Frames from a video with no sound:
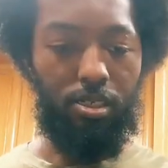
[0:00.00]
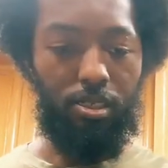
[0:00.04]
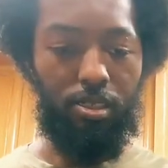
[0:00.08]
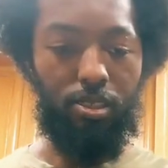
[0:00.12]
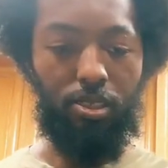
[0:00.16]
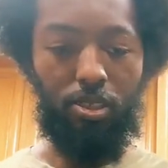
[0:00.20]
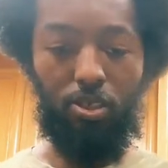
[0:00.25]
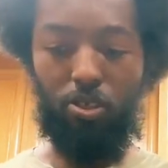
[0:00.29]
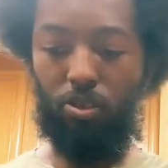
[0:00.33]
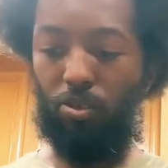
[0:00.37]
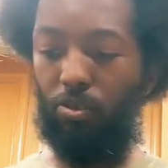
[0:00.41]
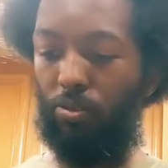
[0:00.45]

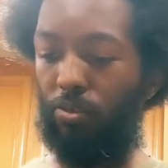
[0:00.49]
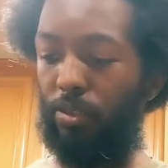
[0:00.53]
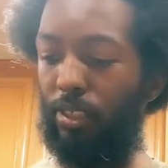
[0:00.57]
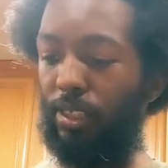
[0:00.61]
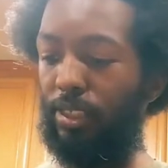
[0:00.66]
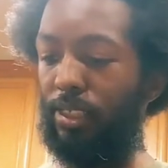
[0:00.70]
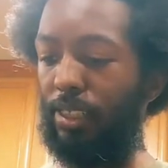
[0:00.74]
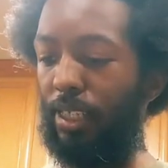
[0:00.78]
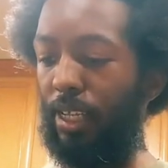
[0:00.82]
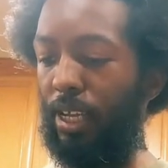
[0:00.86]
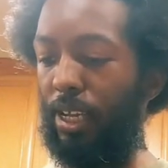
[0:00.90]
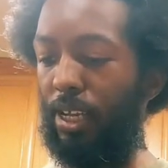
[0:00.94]
So
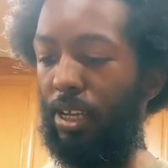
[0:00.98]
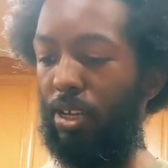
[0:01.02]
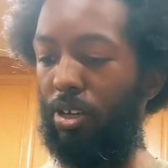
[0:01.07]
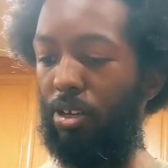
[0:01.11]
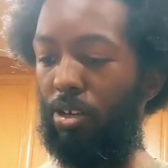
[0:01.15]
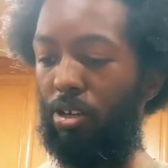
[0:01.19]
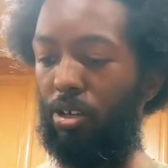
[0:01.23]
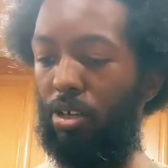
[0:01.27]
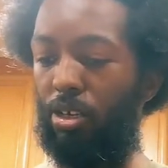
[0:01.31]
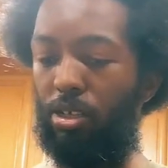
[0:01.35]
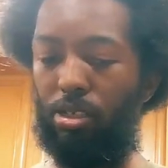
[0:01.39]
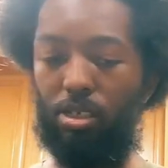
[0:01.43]
this
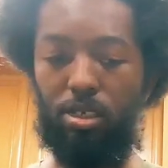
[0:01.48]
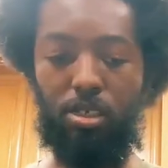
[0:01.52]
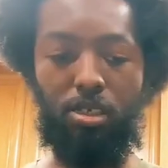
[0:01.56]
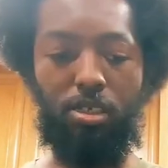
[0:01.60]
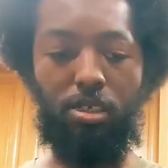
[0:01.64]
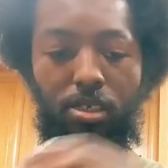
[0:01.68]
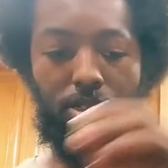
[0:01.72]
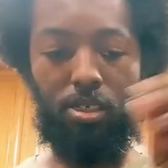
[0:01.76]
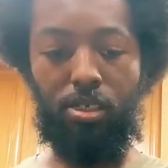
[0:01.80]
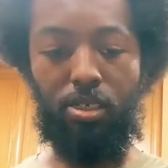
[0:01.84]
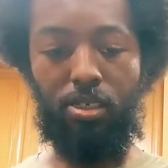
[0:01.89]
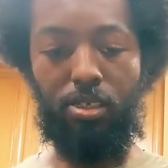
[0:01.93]
kale,
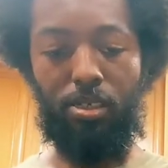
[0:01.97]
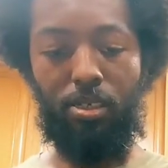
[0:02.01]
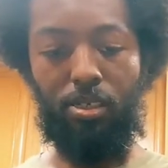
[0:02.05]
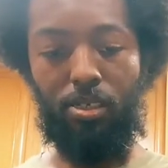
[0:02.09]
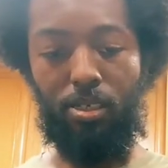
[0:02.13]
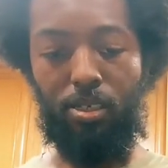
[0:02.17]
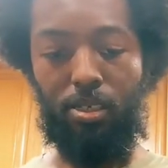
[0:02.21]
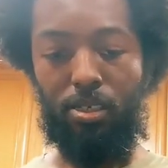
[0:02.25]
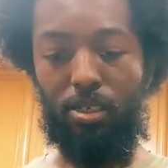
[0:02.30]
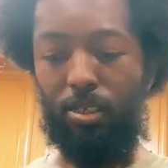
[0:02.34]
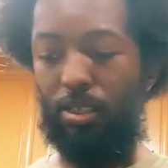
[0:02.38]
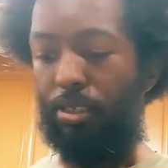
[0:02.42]

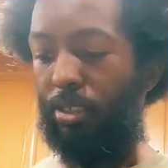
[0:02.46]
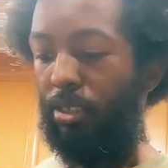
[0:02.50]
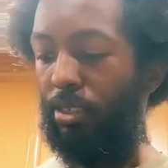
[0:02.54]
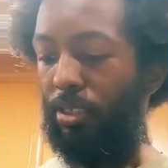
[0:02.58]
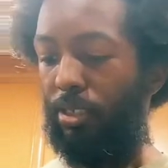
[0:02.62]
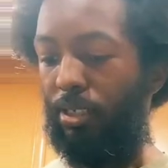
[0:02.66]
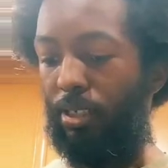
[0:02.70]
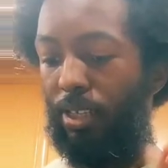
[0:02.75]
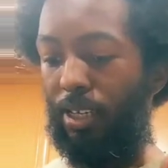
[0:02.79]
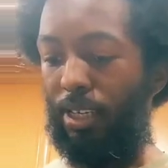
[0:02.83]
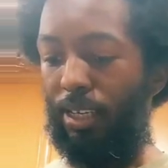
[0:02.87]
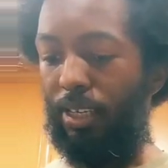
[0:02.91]

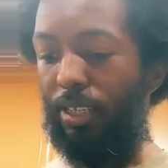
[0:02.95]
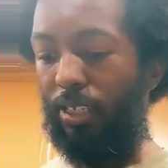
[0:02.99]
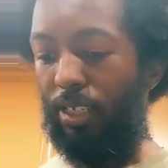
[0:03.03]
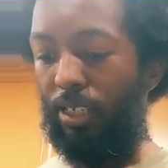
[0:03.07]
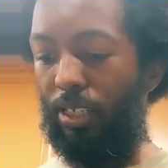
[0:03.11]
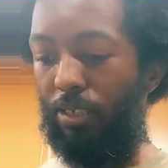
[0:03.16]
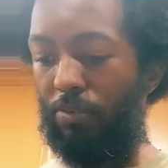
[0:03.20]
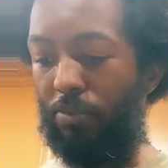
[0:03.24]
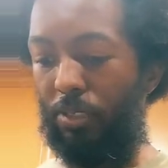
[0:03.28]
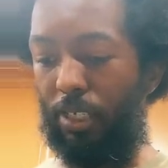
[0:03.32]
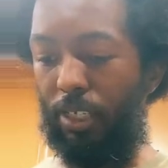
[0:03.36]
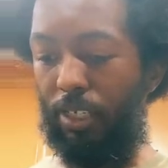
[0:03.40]
I
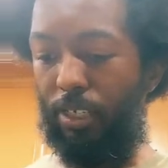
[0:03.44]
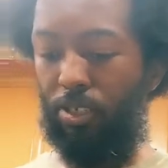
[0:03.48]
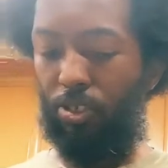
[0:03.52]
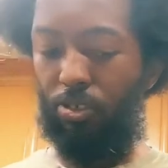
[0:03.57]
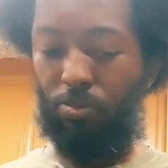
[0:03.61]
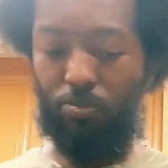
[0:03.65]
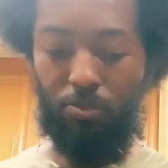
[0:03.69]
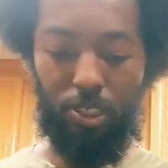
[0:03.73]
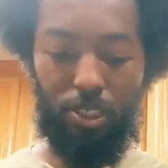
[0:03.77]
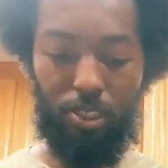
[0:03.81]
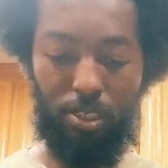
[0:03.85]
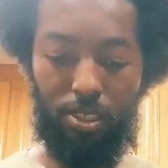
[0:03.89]
love
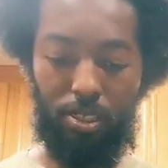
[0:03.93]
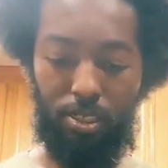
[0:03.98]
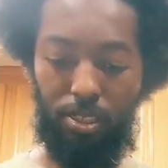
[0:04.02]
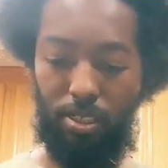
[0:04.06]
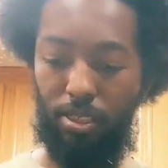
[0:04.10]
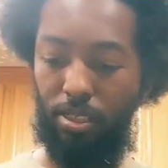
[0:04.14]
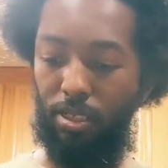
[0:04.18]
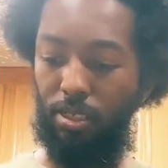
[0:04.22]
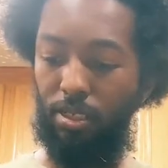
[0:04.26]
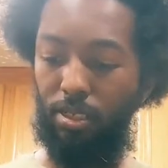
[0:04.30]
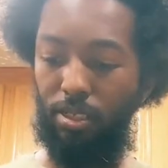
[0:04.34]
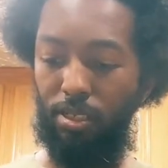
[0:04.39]
kale,
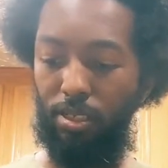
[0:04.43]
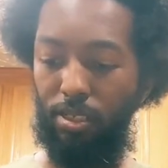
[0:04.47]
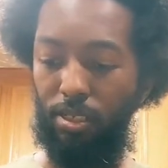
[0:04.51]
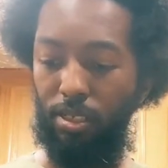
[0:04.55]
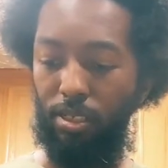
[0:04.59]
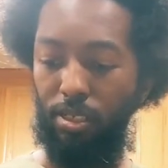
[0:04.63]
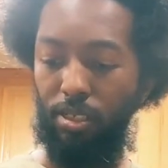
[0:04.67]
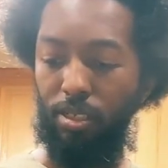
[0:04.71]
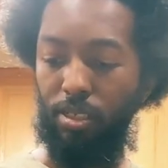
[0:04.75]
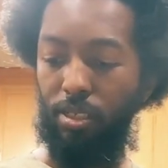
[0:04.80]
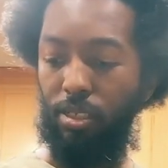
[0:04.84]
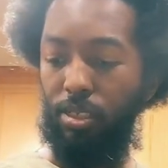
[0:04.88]

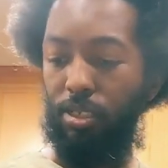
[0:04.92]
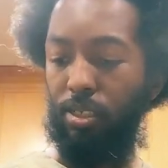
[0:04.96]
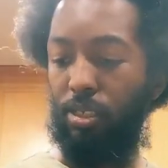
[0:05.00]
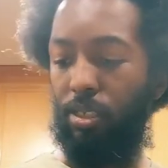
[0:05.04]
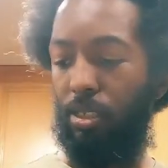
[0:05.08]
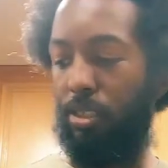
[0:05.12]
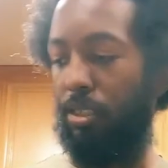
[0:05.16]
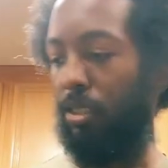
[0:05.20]
man.